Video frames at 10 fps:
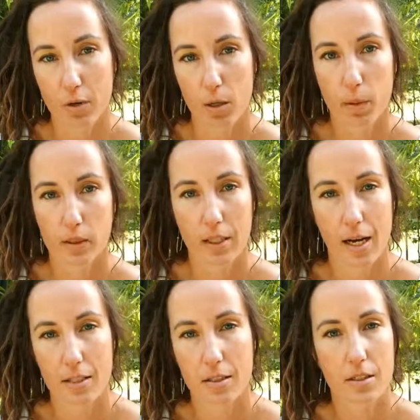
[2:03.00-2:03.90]
Roll
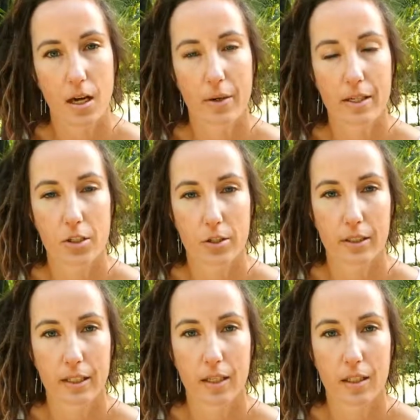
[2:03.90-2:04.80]
podcasts going
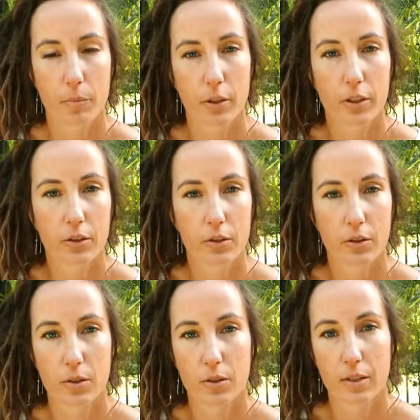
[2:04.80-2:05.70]
during that commute,
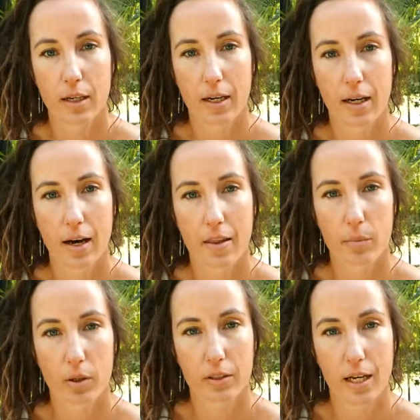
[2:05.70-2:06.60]
or other
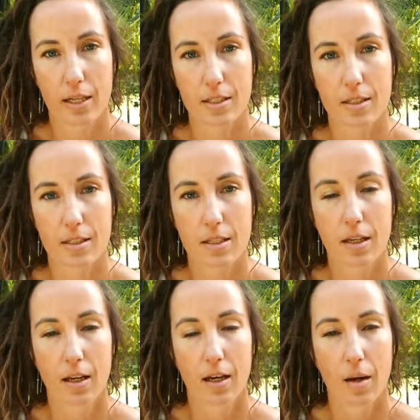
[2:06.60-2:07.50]
podcasts
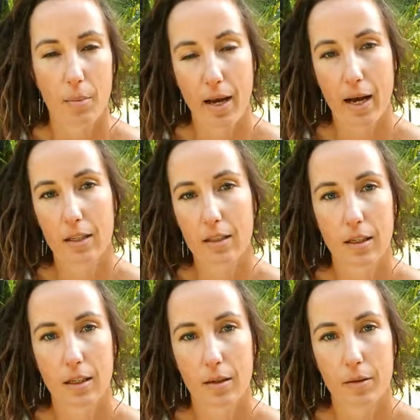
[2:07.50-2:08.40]
about
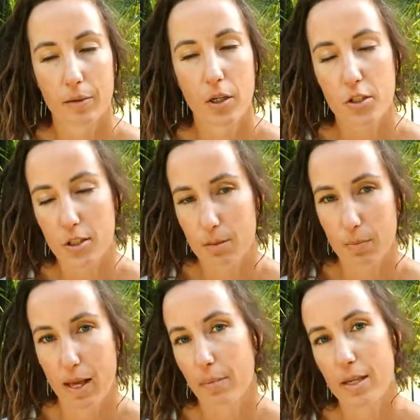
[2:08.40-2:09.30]
not just a
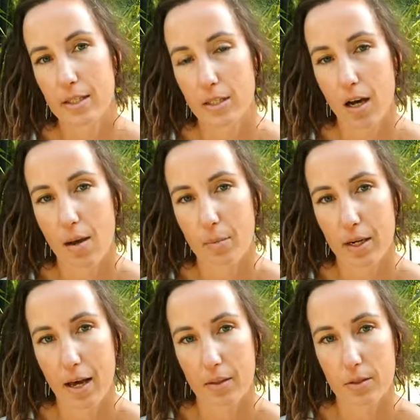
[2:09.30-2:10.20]
plant-based diet, but
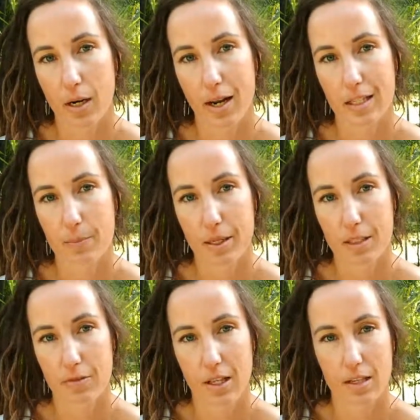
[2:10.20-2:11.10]
other sort of
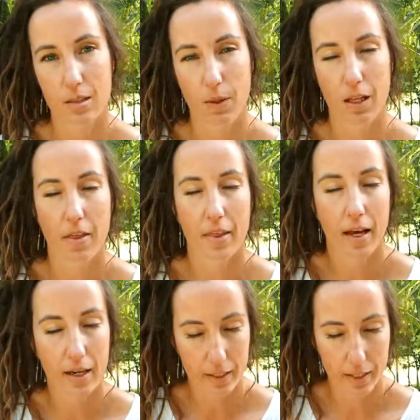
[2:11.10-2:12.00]
aspects of that as well. And
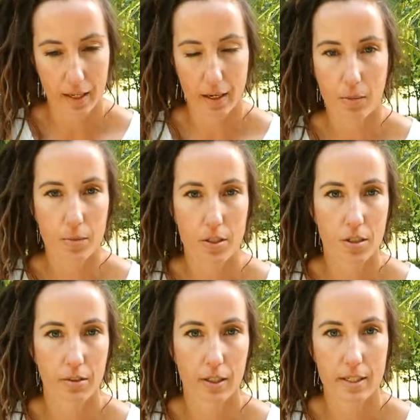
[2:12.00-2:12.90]
that again helped
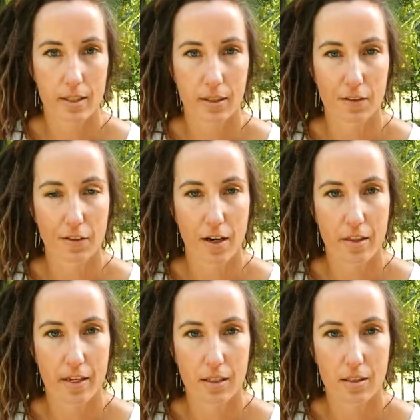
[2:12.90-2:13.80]
to really solidify
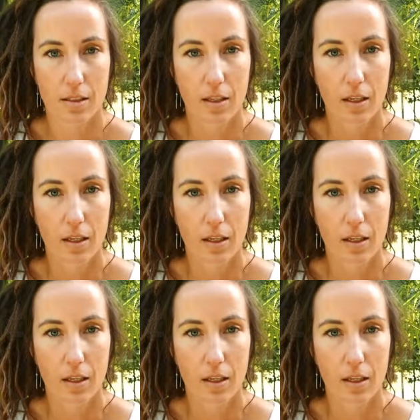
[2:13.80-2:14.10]
things.